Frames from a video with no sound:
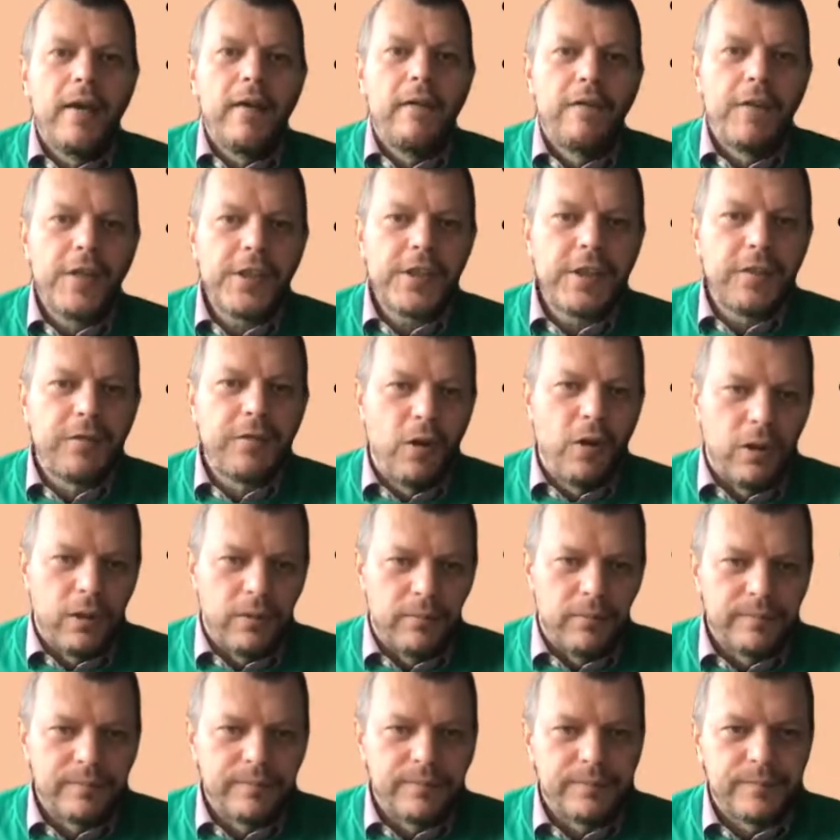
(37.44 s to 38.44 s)
first of
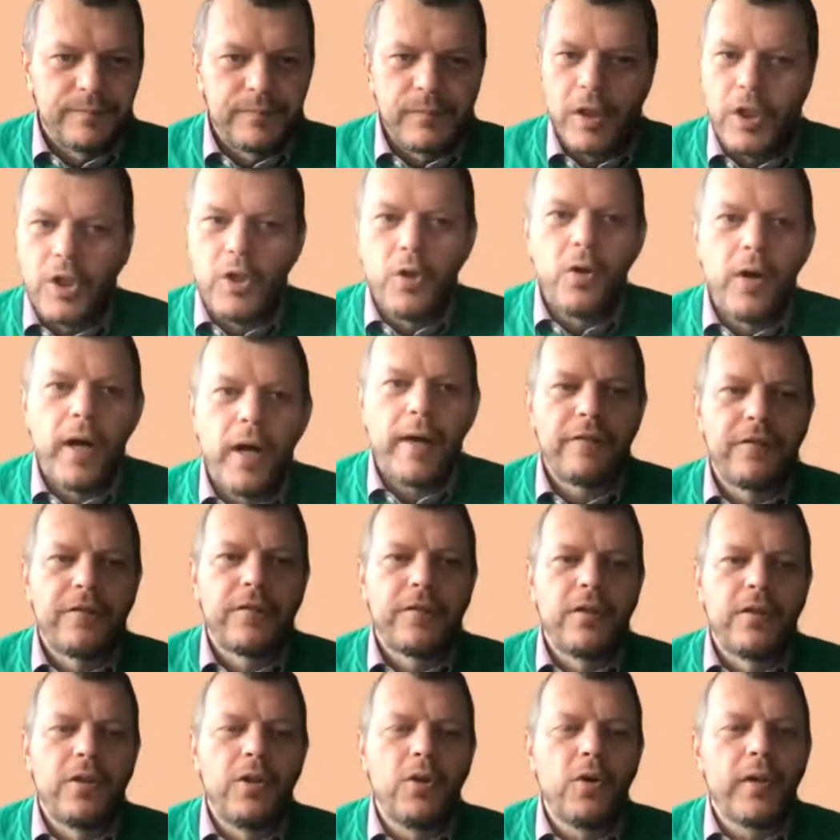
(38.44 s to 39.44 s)
all, you
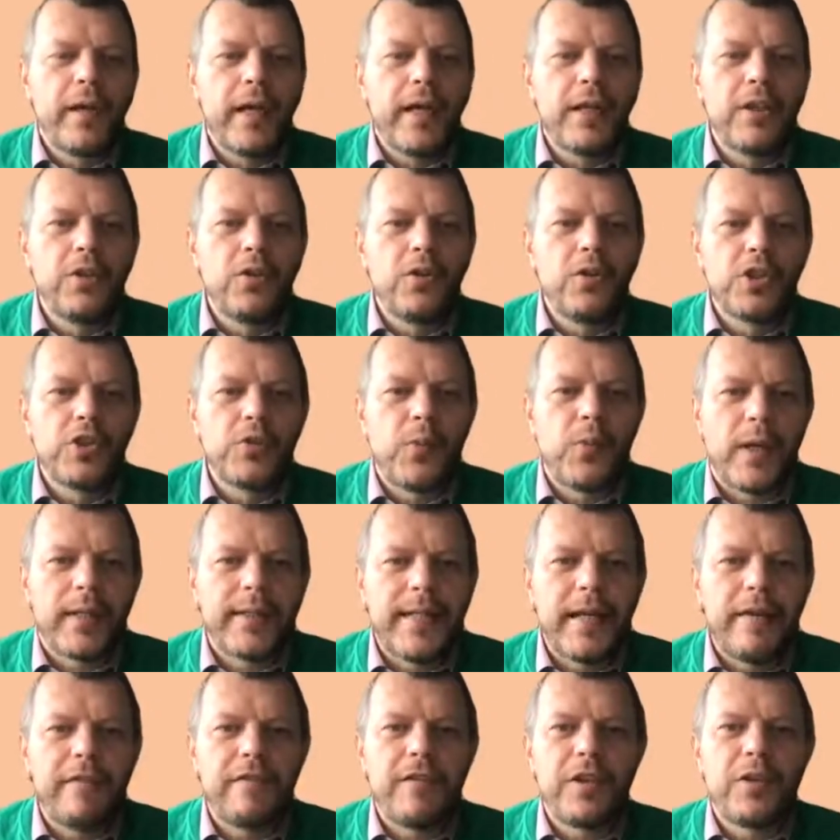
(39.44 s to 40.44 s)
can use
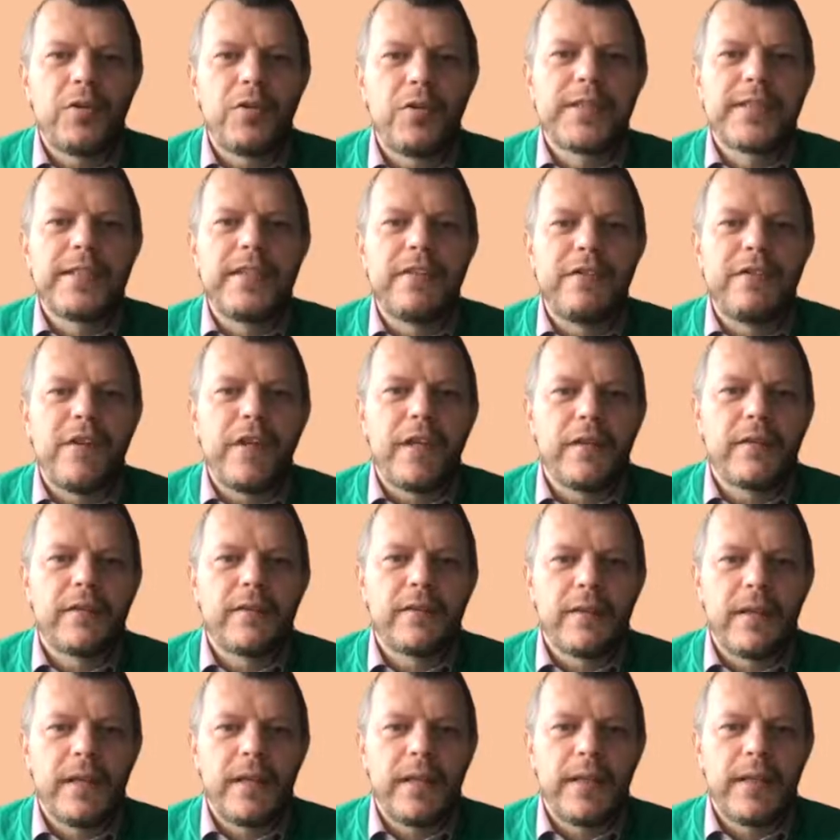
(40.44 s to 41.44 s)
whatever you see fit
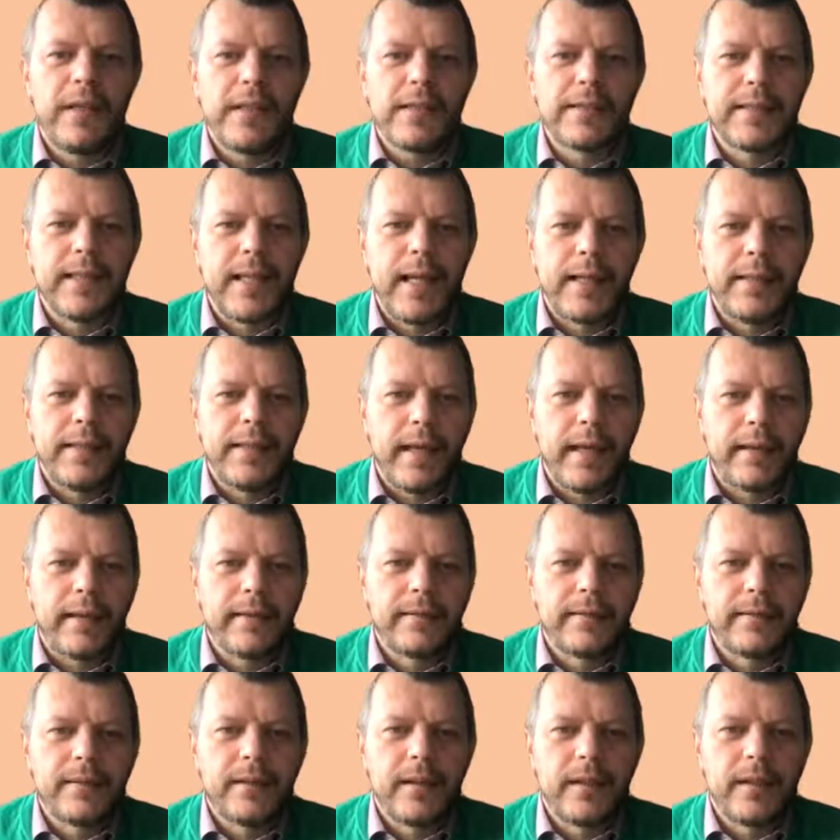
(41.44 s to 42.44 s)
in this slide deck.